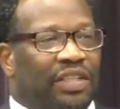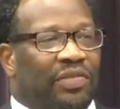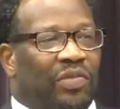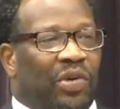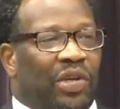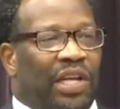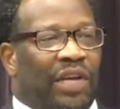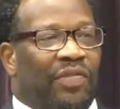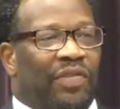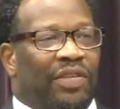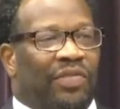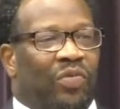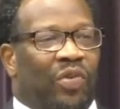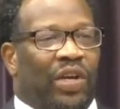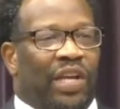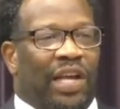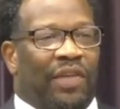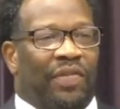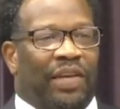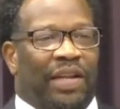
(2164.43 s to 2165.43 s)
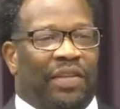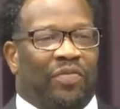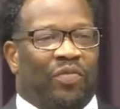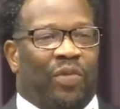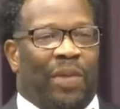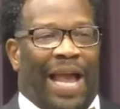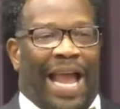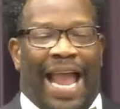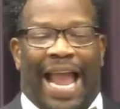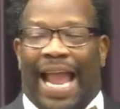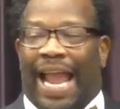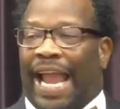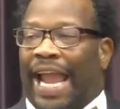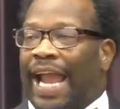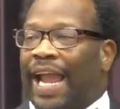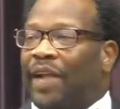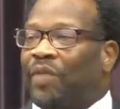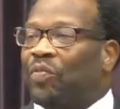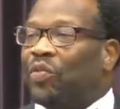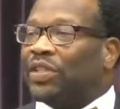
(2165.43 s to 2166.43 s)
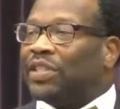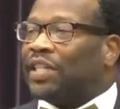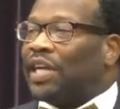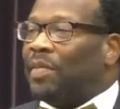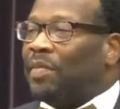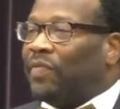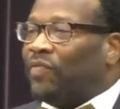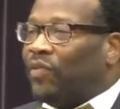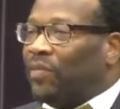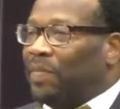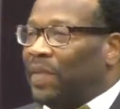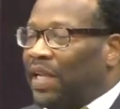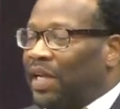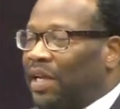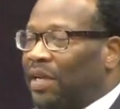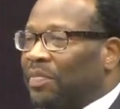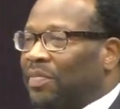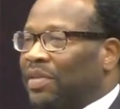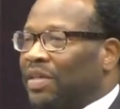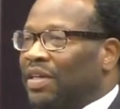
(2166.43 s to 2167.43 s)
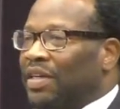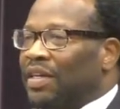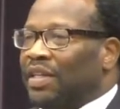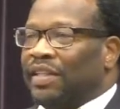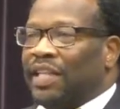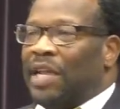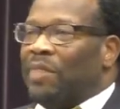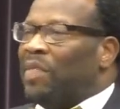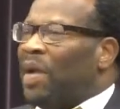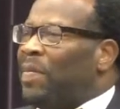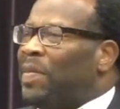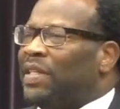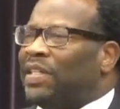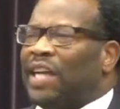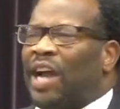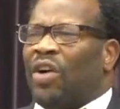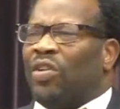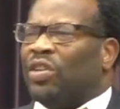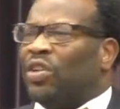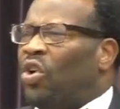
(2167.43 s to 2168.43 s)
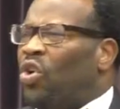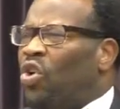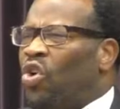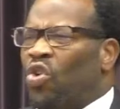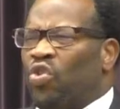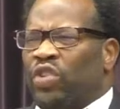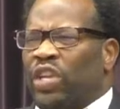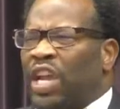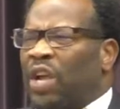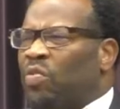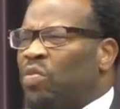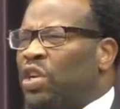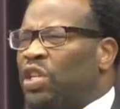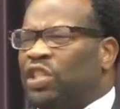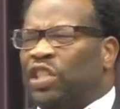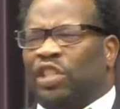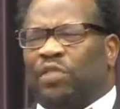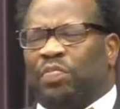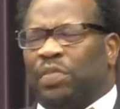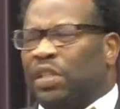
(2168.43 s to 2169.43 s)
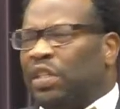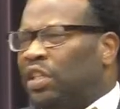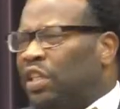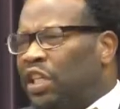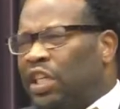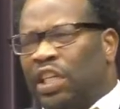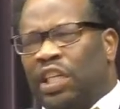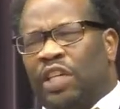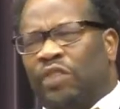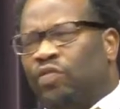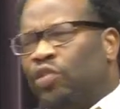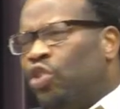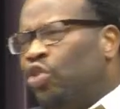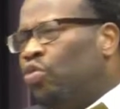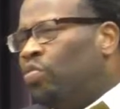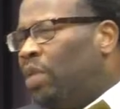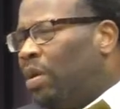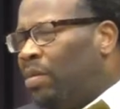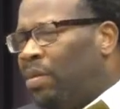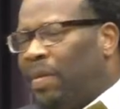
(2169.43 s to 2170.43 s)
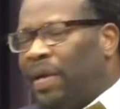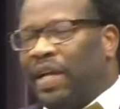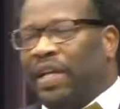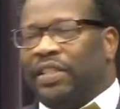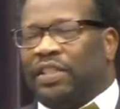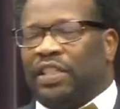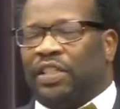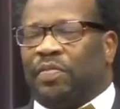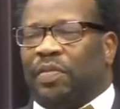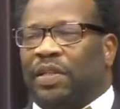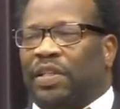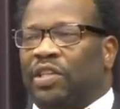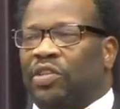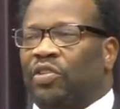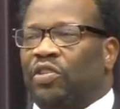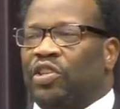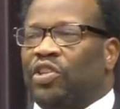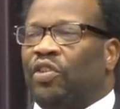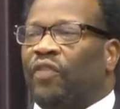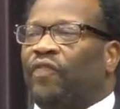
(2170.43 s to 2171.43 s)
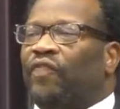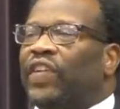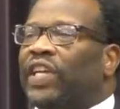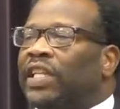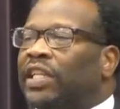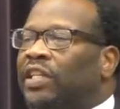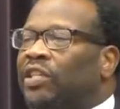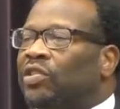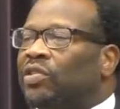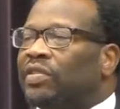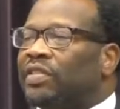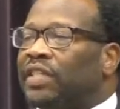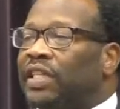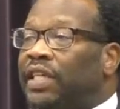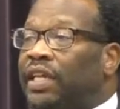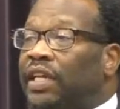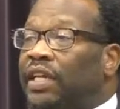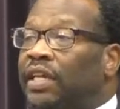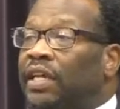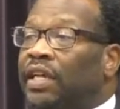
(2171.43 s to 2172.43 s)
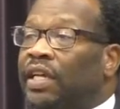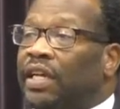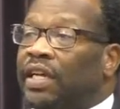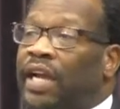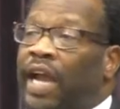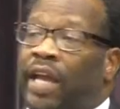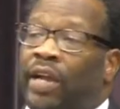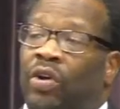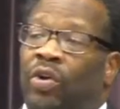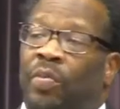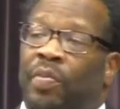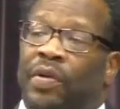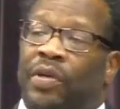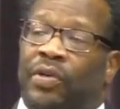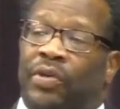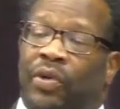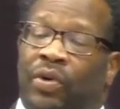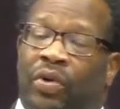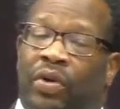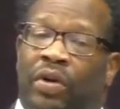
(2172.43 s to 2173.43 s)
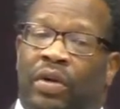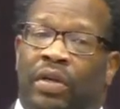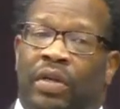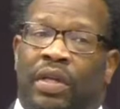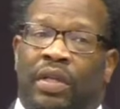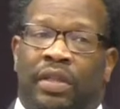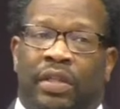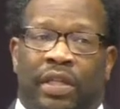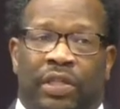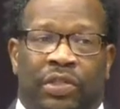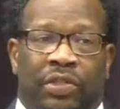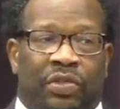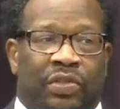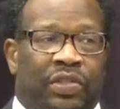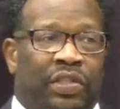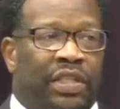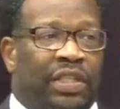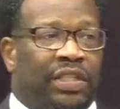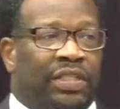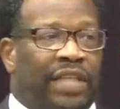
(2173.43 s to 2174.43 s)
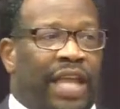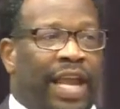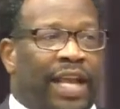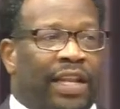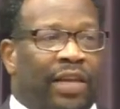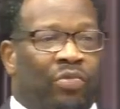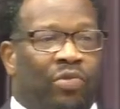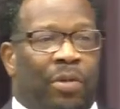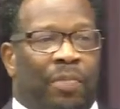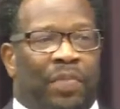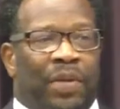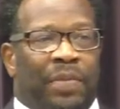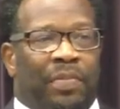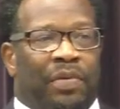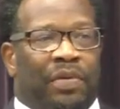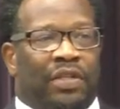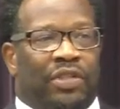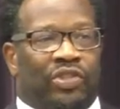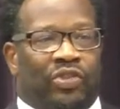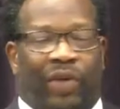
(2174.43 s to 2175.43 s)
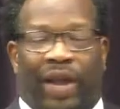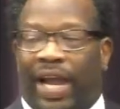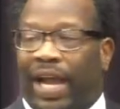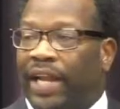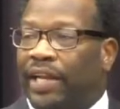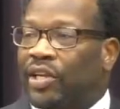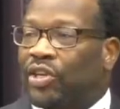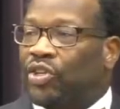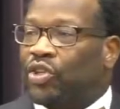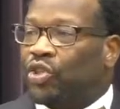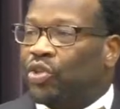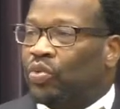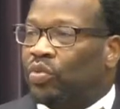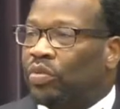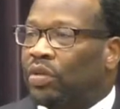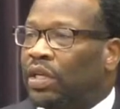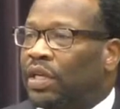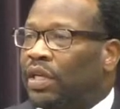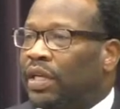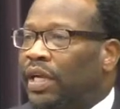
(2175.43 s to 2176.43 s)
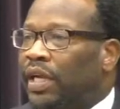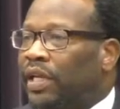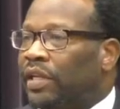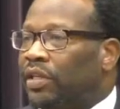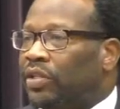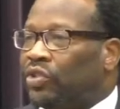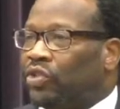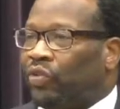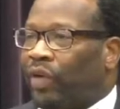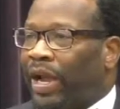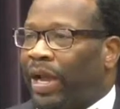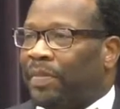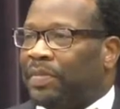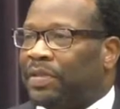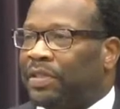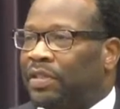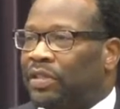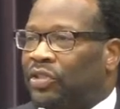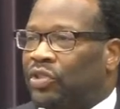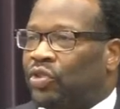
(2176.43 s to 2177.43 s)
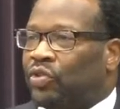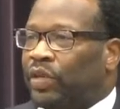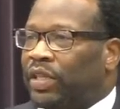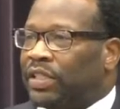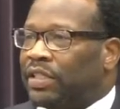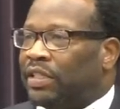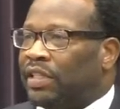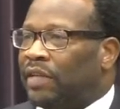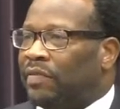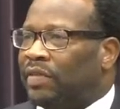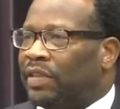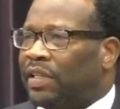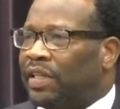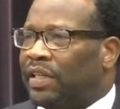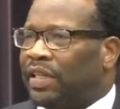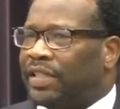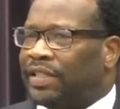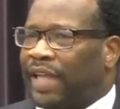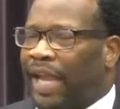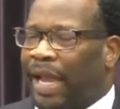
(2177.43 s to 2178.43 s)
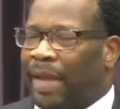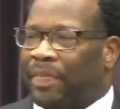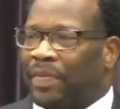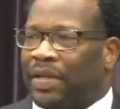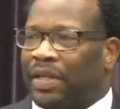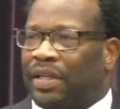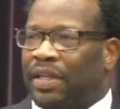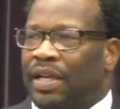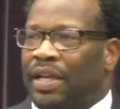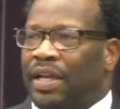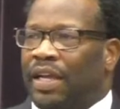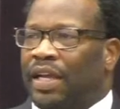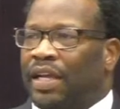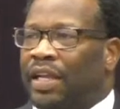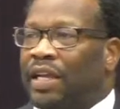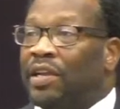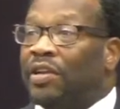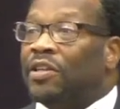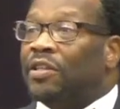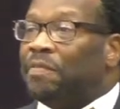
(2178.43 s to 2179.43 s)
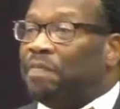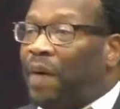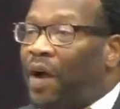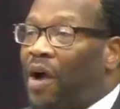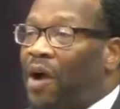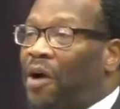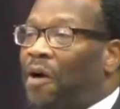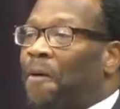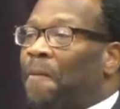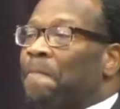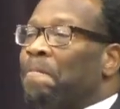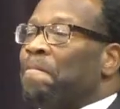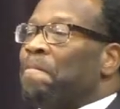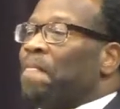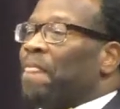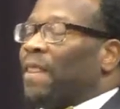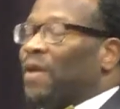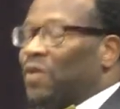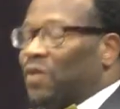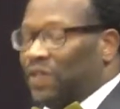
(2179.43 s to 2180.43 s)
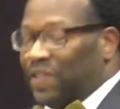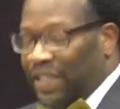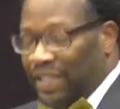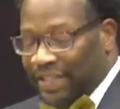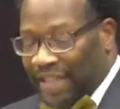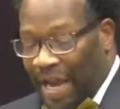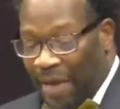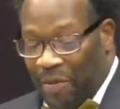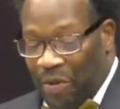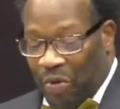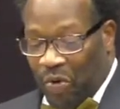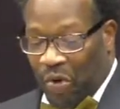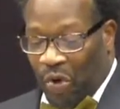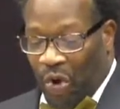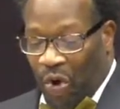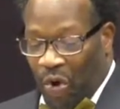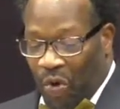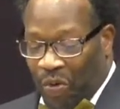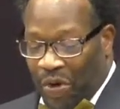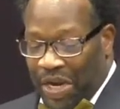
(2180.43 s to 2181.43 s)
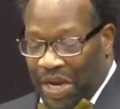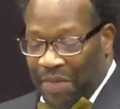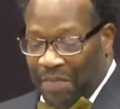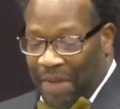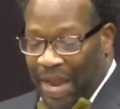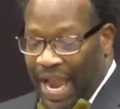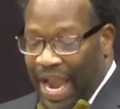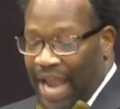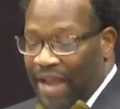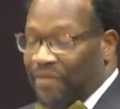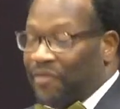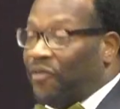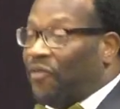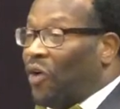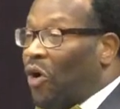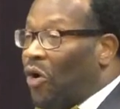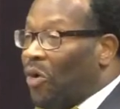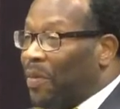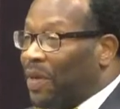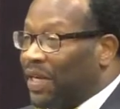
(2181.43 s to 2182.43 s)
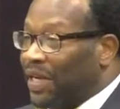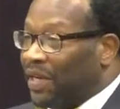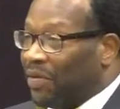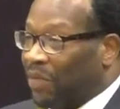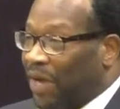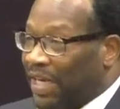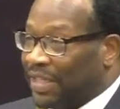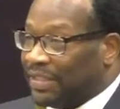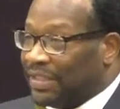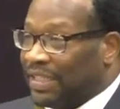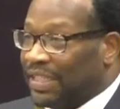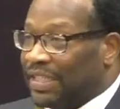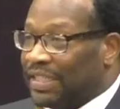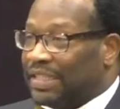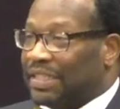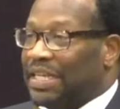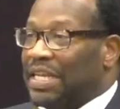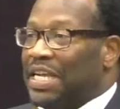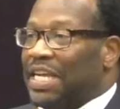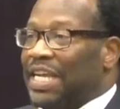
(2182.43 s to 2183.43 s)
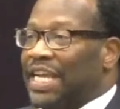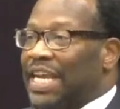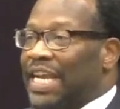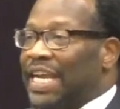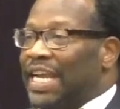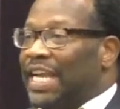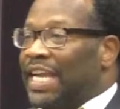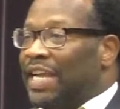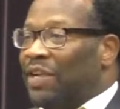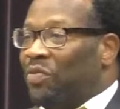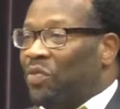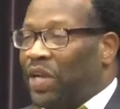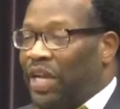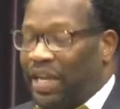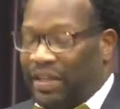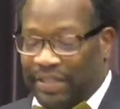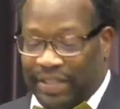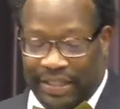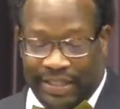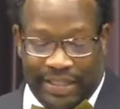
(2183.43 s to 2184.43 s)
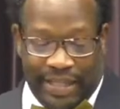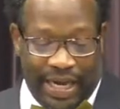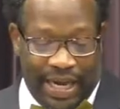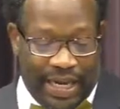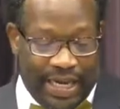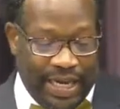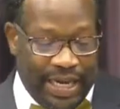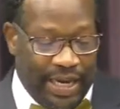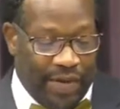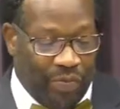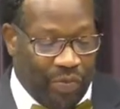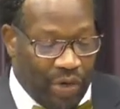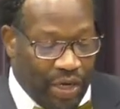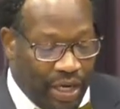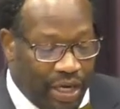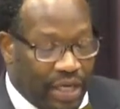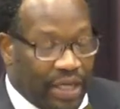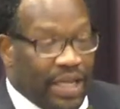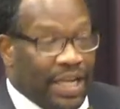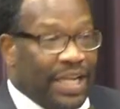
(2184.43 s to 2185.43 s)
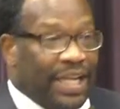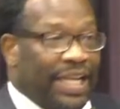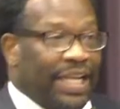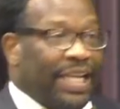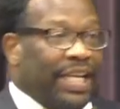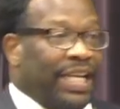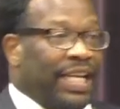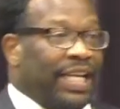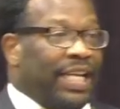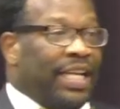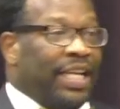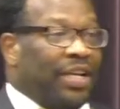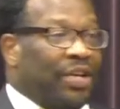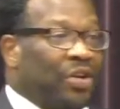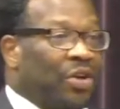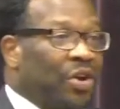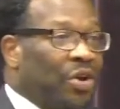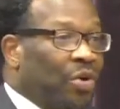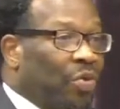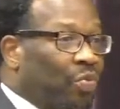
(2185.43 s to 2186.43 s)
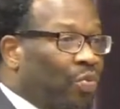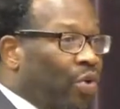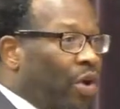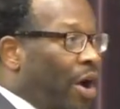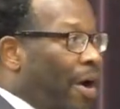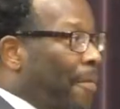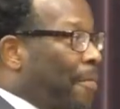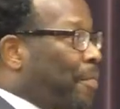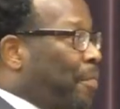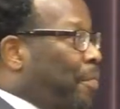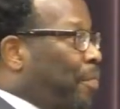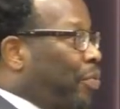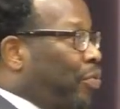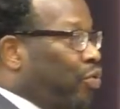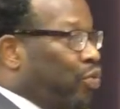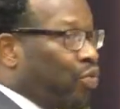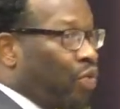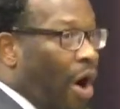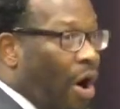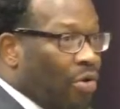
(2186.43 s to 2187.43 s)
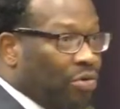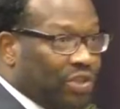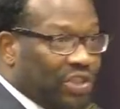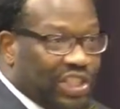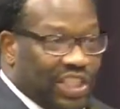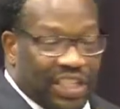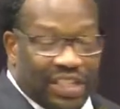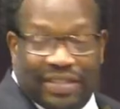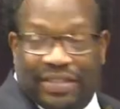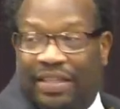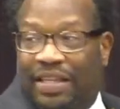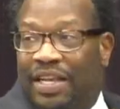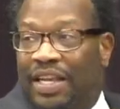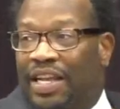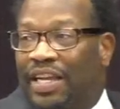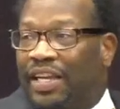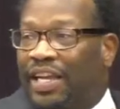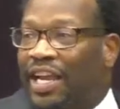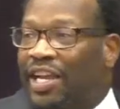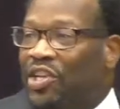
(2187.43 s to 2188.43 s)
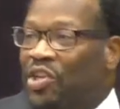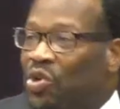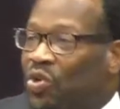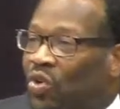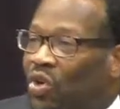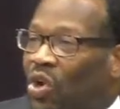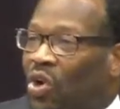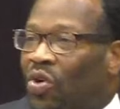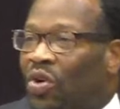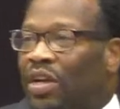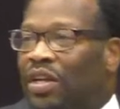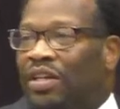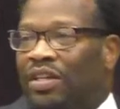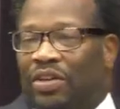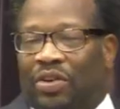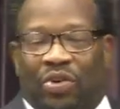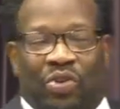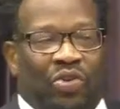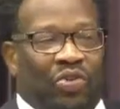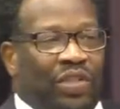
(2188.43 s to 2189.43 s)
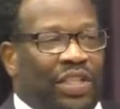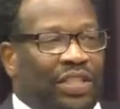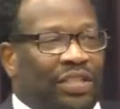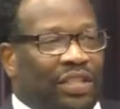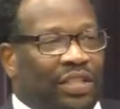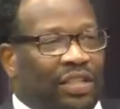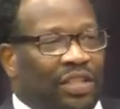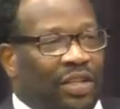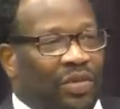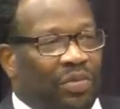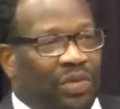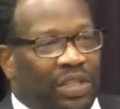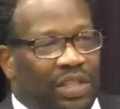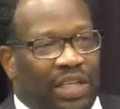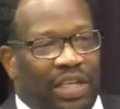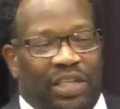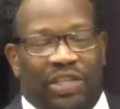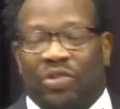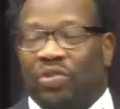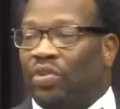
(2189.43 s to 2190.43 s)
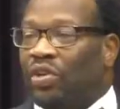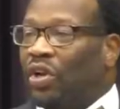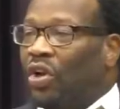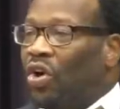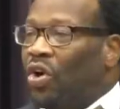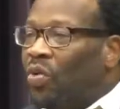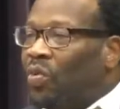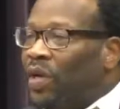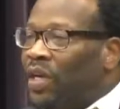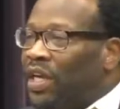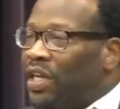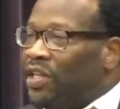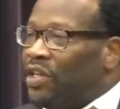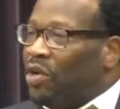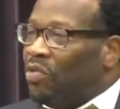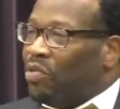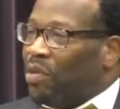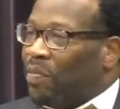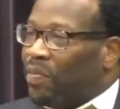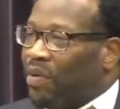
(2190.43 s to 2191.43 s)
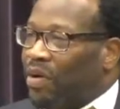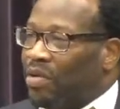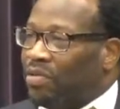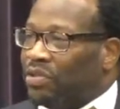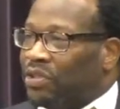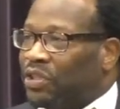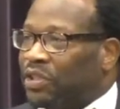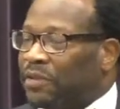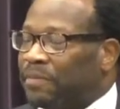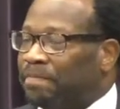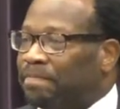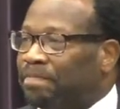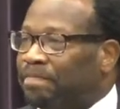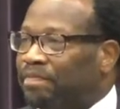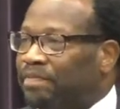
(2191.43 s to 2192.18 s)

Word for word: Whatever whatever that behind was coming from them, they might be talking. Oh yeah, we just believe you. Blah blah blah. Just you you'll feel it. You'll see it. Gotta open the door that you'll see exactly what people are trying to do and the traps and the tricks and everything that's happening. And here's Paul who says, I'm going to glory in my infirmity. Watch this. In what else he said? In what? In reproaches. Can you go? Oh, this is a good one. Can you glory in your reproach?